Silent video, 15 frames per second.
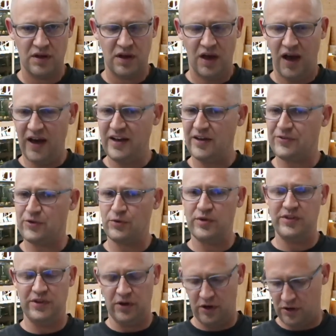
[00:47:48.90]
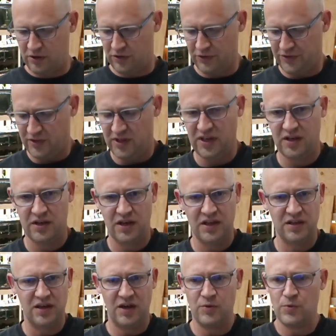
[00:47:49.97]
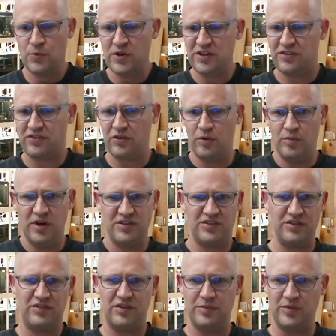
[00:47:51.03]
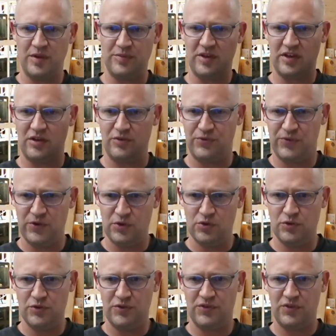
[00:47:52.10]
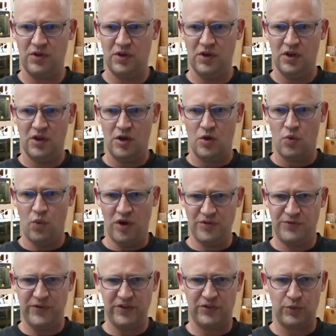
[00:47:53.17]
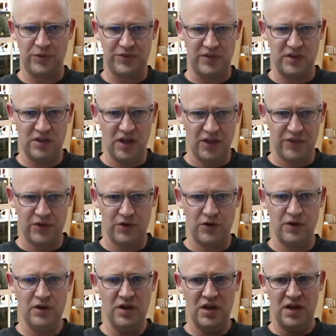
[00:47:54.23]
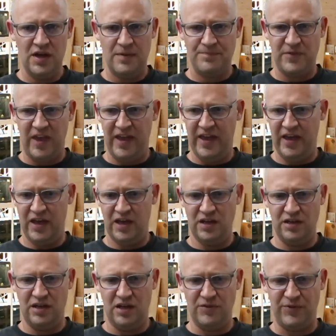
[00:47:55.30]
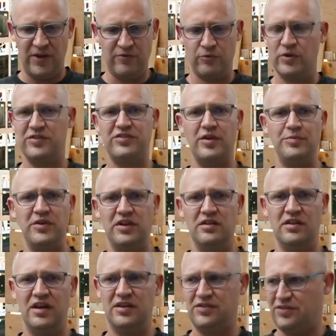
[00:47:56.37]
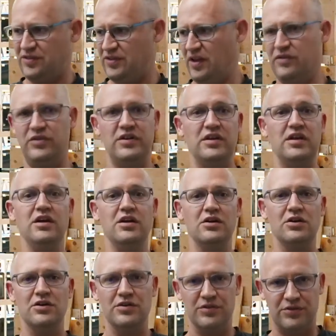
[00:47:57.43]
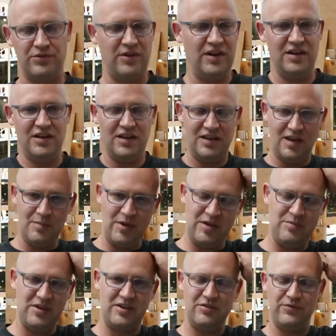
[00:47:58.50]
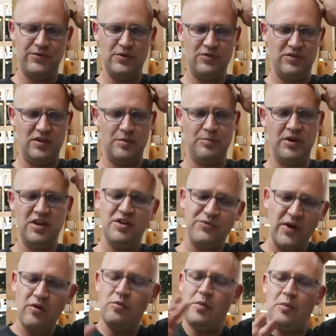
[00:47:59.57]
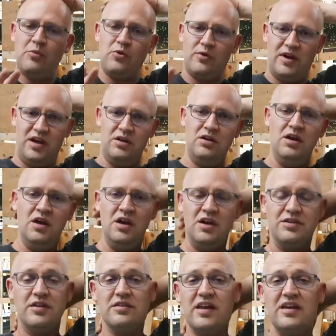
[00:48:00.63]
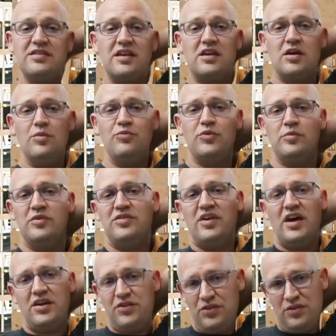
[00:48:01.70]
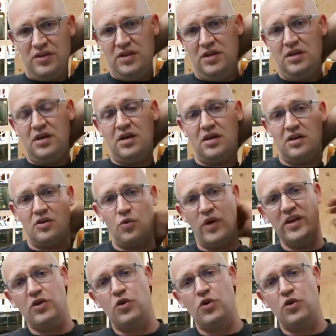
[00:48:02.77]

I'd have to read the articles again. I read so much, and sometimes I confuse one fish with another. And if I haven't read something in like 7 years, right, I might be confusing it. But if I remember right, the lake they come from is actually quite